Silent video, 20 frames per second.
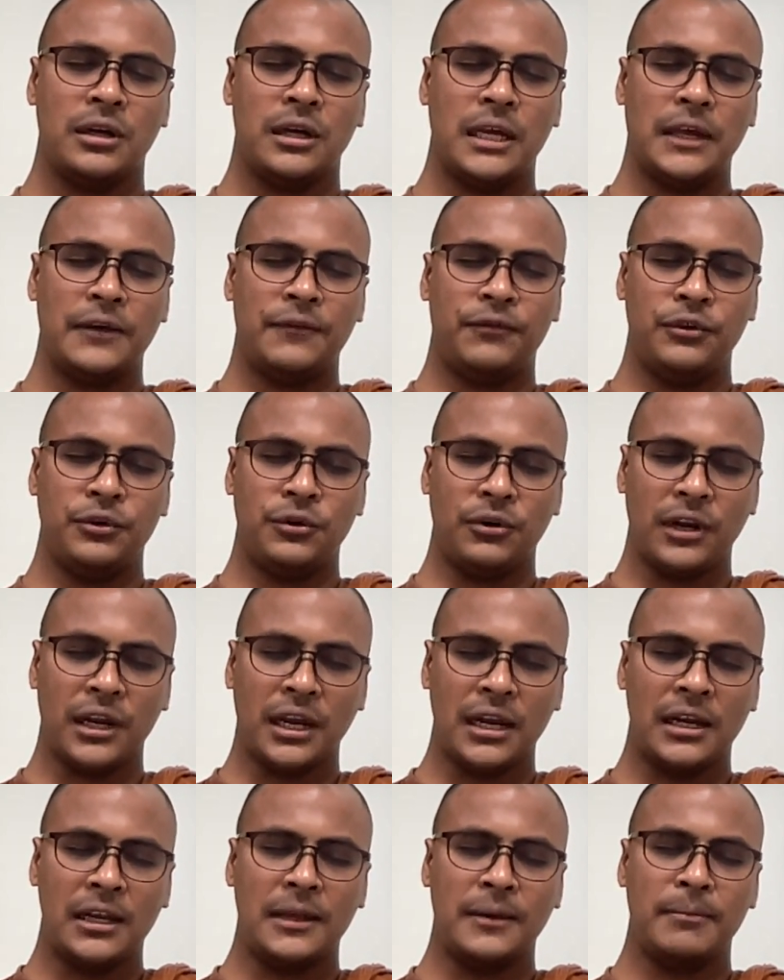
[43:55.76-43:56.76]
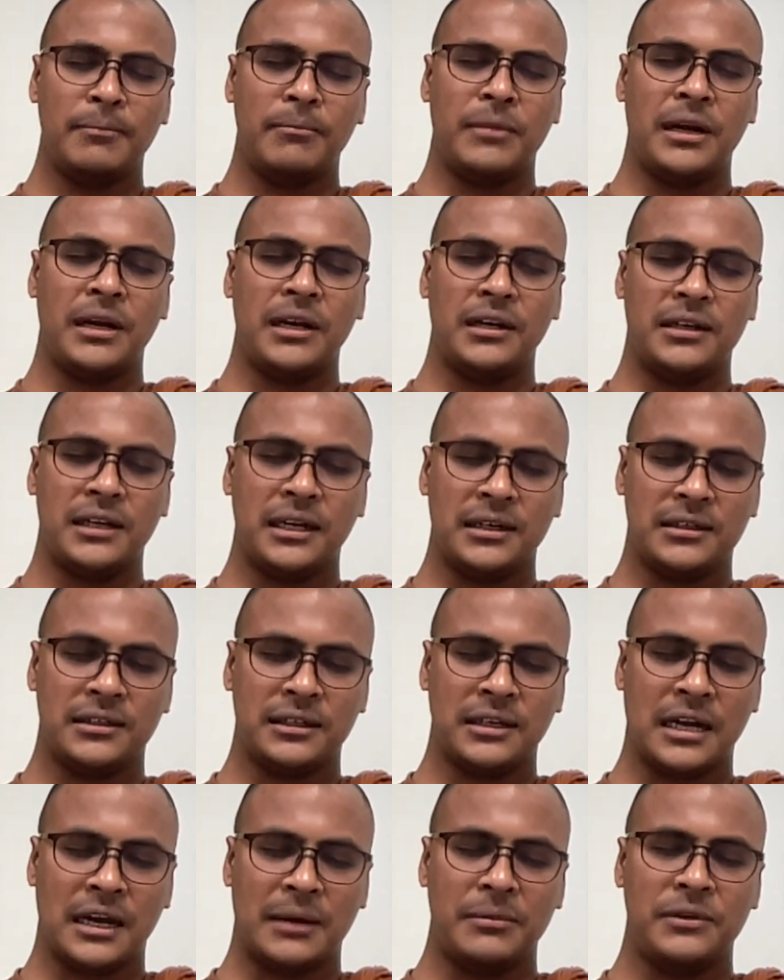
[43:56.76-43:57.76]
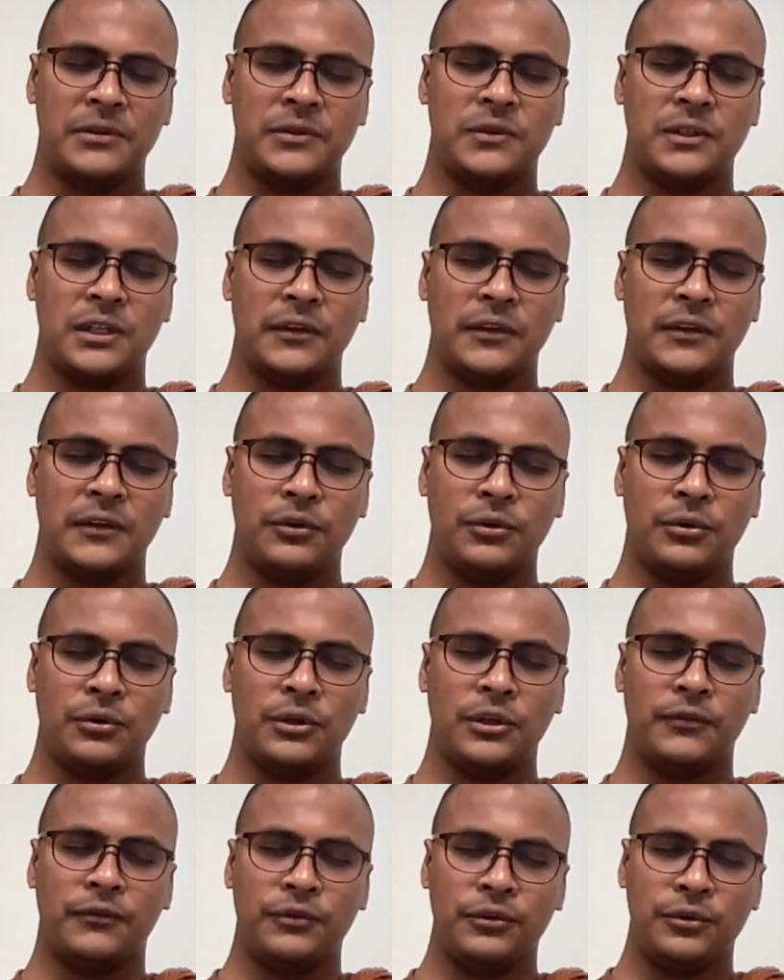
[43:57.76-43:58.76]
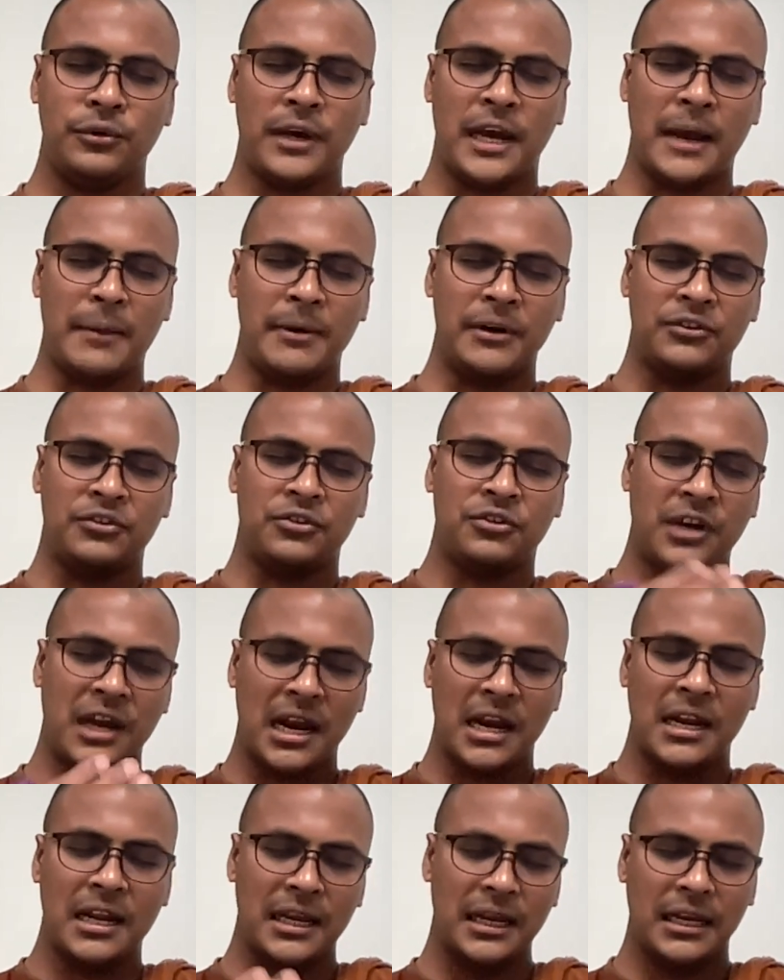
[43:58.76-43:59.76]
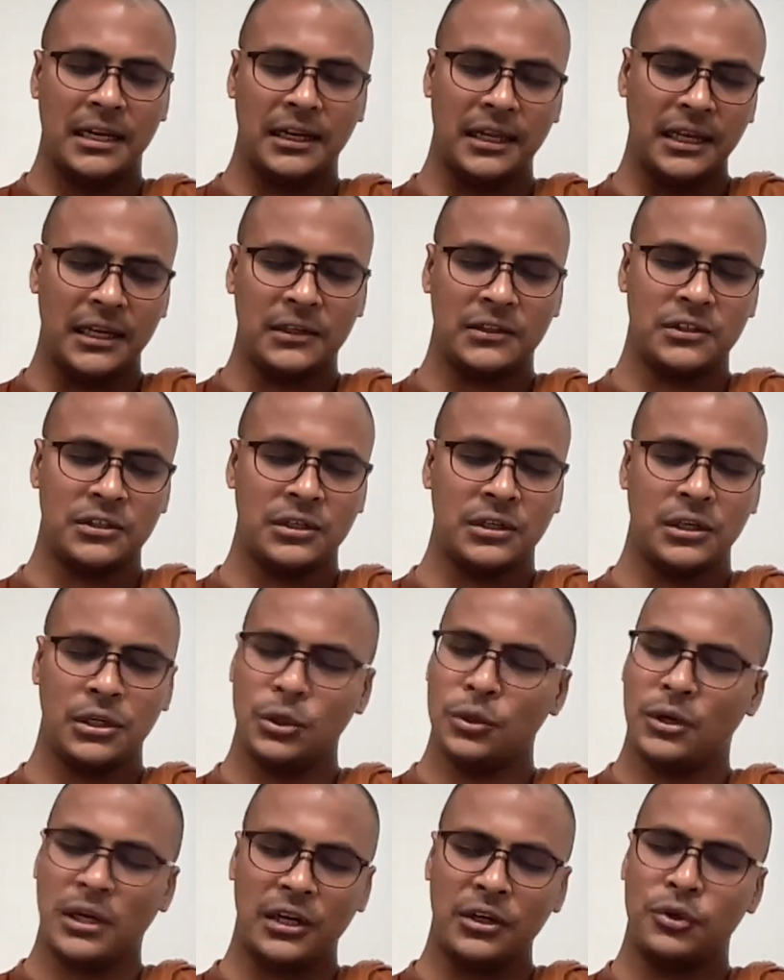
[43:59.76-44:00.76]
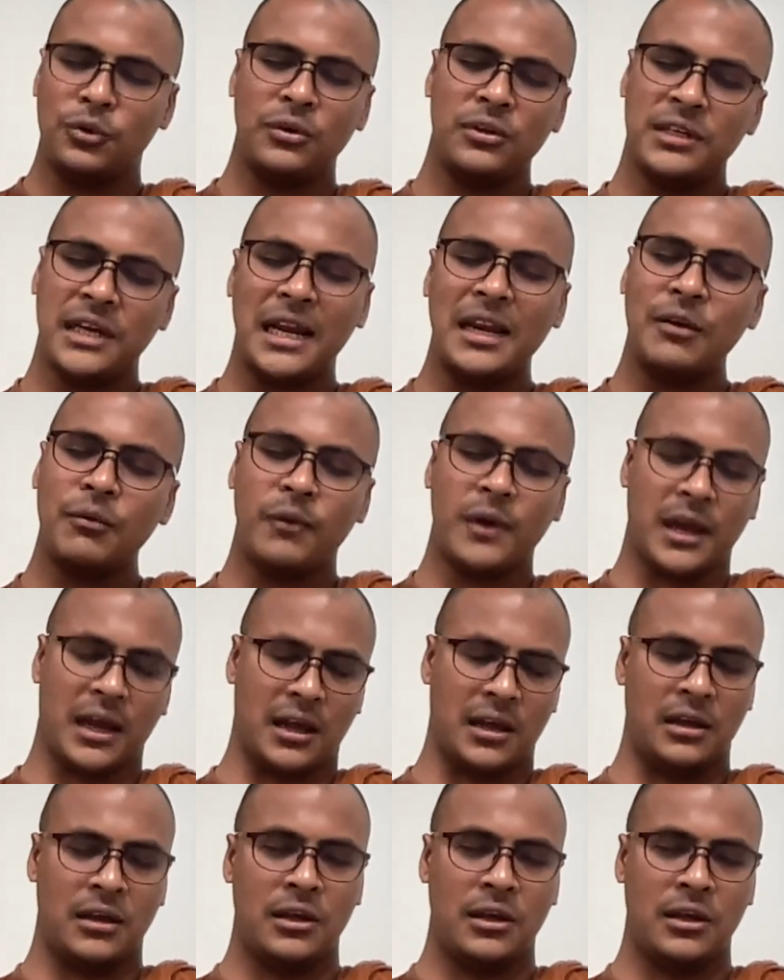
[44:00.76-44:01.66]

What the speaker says: if you really meditate, if you have a train in it, you can do it anywhere.